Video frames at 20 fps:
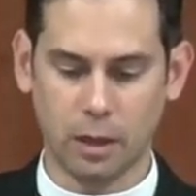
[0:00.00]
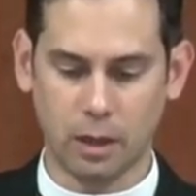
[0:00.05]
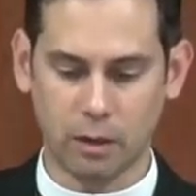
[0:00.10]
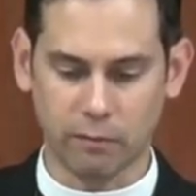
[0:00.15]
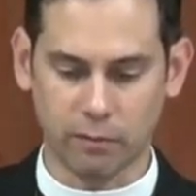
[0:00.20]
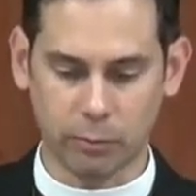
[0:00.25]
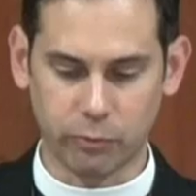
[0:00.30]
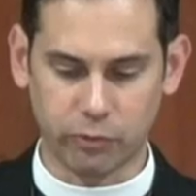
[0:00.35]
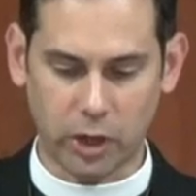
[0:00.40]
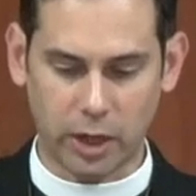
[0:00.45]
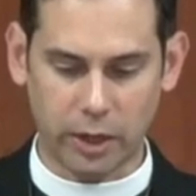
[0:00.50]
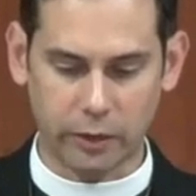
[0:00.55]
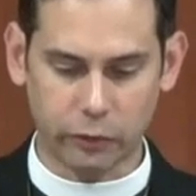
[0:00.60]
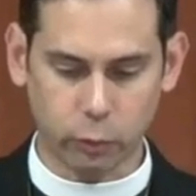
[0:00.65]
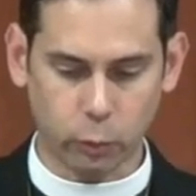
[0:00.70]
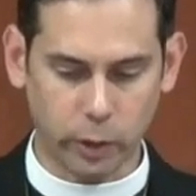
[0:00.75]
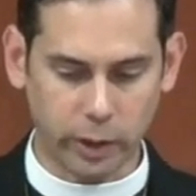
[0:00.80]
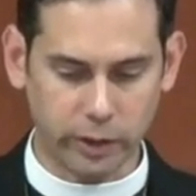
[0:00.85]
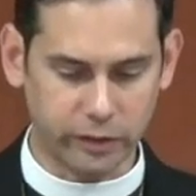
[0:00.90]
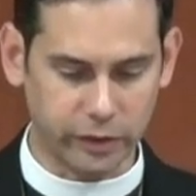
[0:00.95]
From John
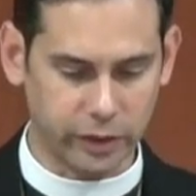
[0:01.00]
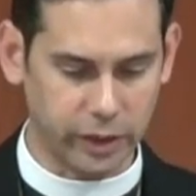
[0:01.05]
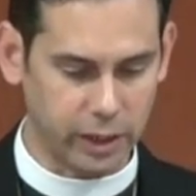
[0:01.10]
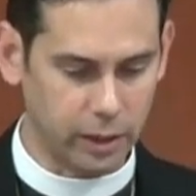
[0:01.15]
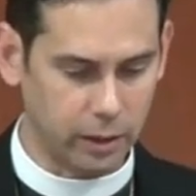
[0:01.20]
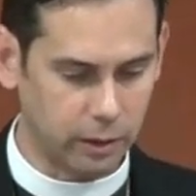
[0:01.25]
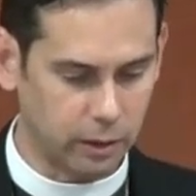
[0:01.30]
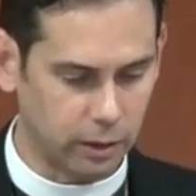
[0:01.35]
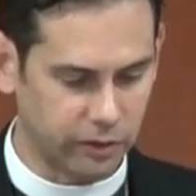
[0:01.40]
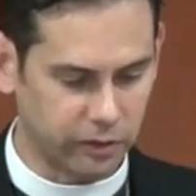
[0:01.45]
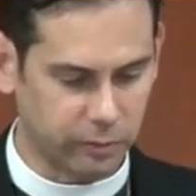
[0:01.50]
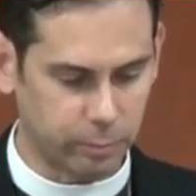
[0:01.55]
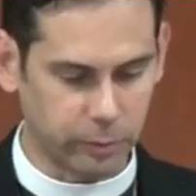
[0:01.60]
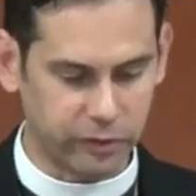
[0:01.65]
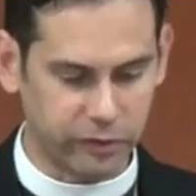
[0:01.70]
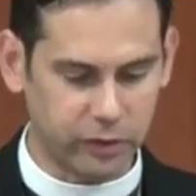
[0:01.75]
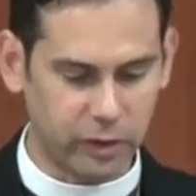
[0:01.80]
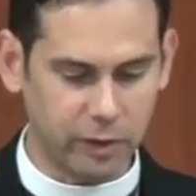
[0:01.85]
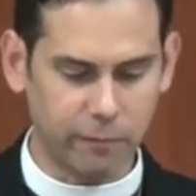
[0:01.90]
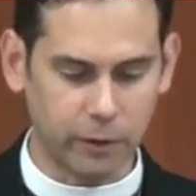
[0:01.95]
20,
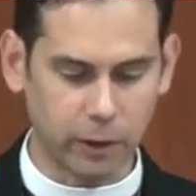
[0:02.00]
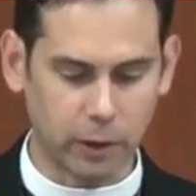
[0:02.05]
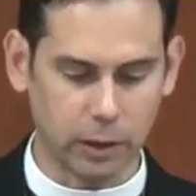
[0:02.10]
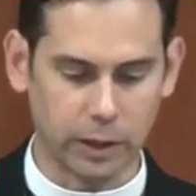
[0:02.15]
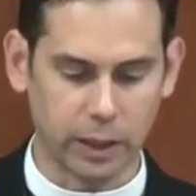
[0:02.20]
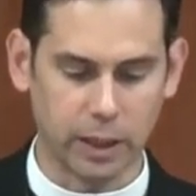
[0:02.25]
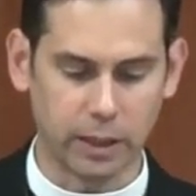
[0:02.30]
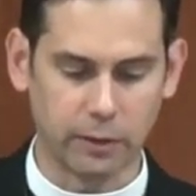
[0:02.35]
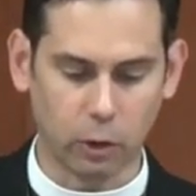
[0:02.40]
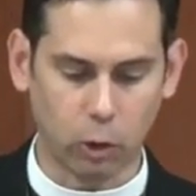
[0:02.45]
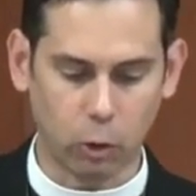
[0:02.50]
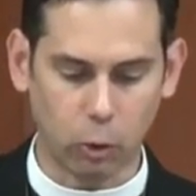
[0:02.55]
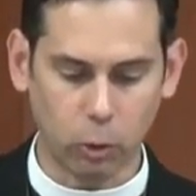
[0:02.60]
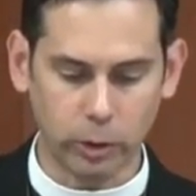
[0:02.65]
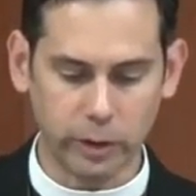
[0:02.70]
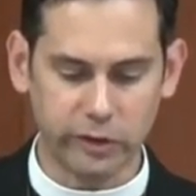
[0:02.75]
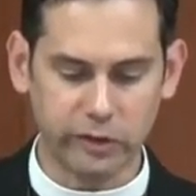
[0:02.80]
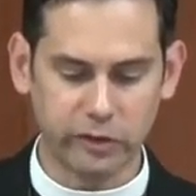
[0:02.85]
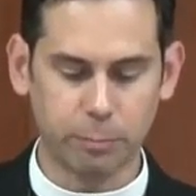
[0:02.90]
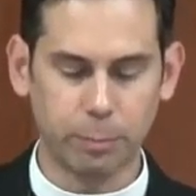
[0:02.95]
specifically, the
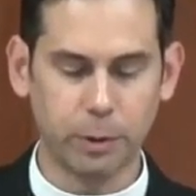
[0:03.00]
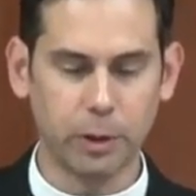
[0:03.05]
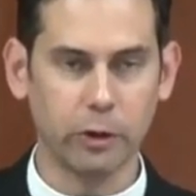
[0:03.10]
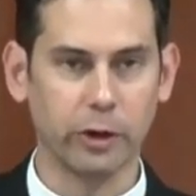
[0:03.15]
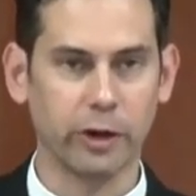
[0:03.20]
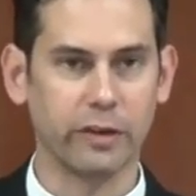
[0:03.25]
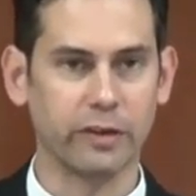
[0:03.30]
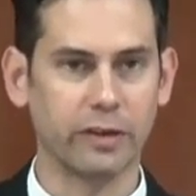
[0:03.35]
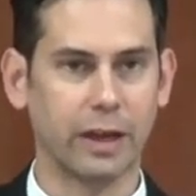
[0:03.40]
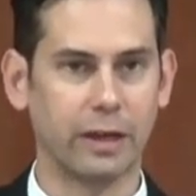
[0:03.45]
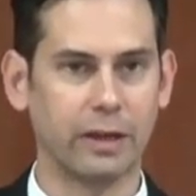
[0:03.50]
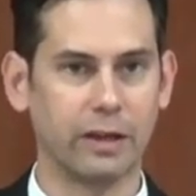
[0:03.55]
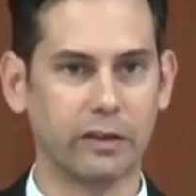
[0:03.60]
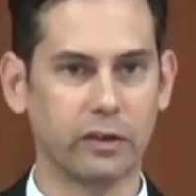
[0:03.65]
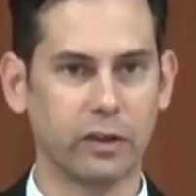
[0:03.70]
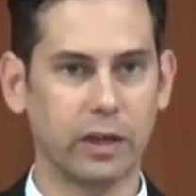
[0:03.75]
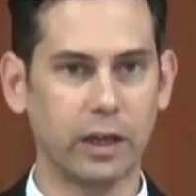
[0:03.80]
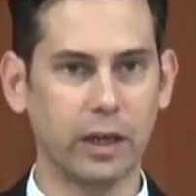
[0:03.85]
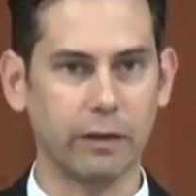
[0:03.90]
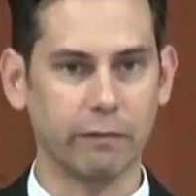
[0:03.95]
Holy Spirit and his
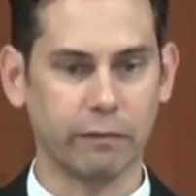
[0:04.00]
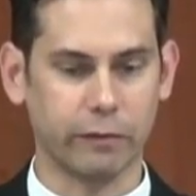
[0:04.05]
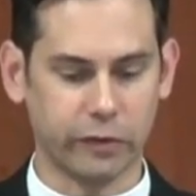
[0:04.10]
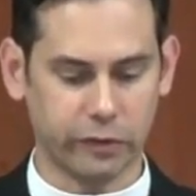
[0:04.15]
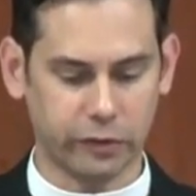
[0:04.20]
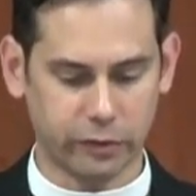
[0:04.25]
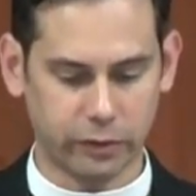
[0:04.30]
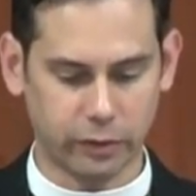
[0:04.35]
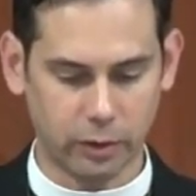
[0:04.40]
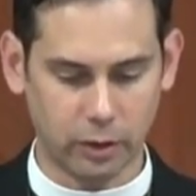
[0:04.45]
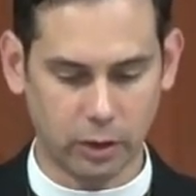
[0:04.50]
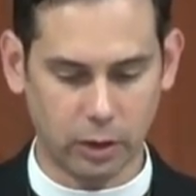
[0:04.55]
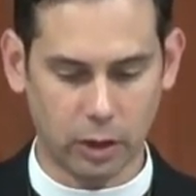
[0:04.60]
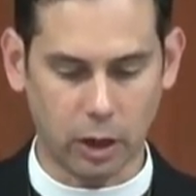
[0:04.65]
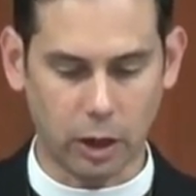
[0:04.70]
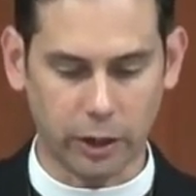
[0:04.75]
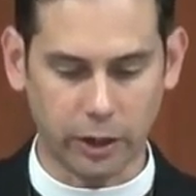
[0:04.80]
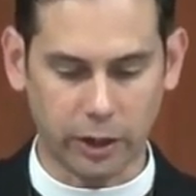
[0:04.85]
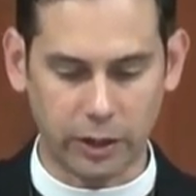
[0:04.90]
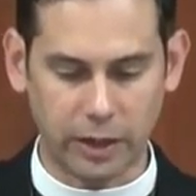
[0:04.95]
gifts
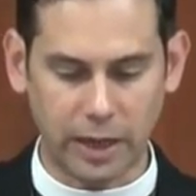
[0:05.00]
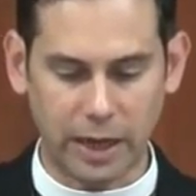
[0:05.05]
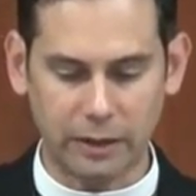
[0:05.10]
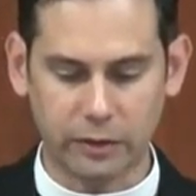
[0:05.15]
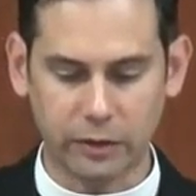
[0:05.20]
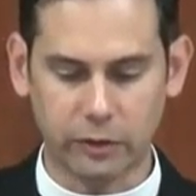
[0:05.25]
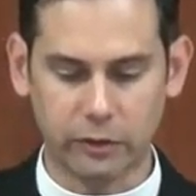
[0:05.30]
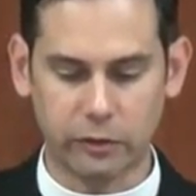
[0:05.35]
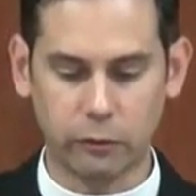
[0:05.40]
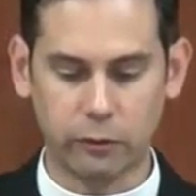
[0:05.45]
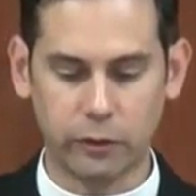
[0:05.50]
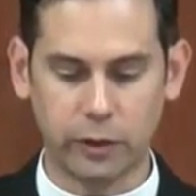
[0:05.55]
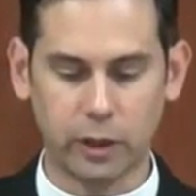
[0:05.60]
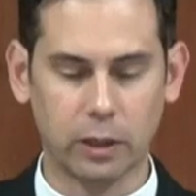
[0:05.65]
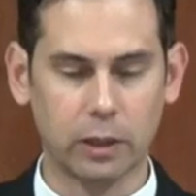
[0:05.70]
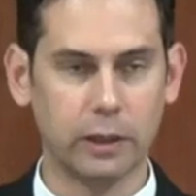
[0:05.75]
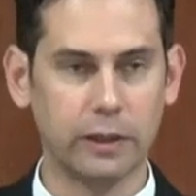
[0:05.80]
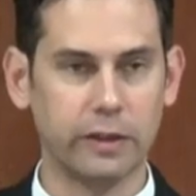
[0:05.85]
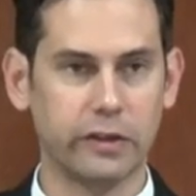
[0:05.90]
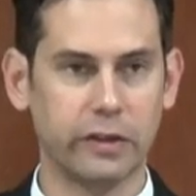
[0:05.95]
are connected to the
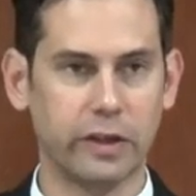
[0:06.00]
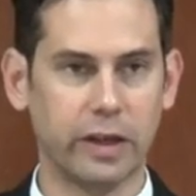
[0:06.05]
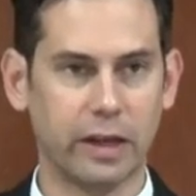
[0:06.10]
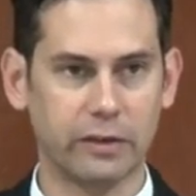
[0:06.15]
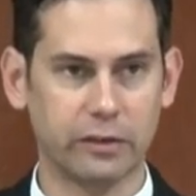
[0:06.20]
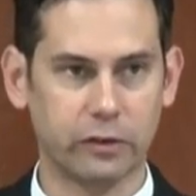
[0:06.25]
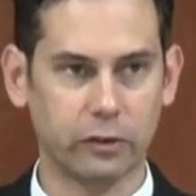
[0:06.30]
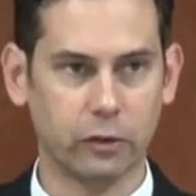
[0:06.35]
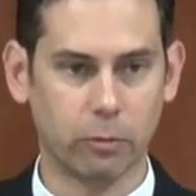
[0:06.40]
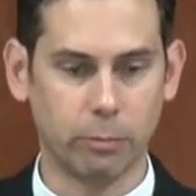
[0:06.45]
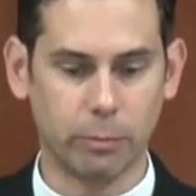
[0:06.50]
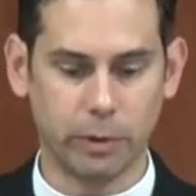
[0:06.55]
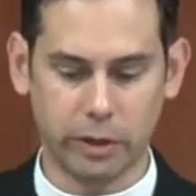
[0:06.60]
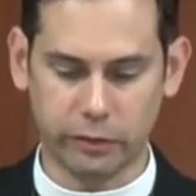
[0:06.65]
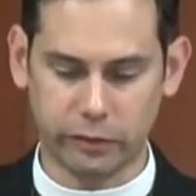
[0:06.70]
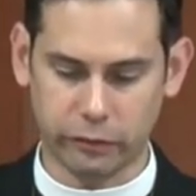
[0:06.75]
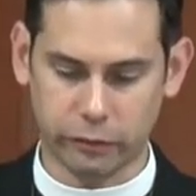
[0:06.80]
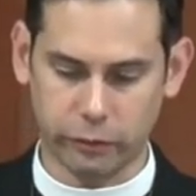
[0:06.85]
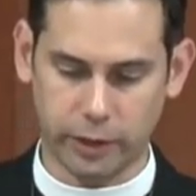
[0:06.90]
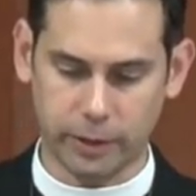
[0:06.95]
ecclesiastical
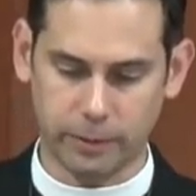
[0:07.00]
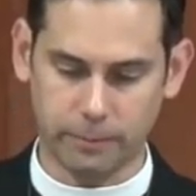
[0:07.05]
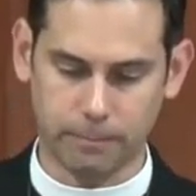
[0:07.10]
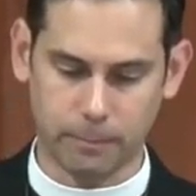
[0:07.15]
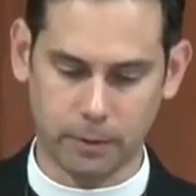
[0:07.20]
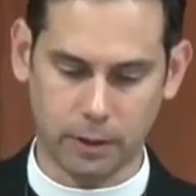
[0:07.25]
ministry.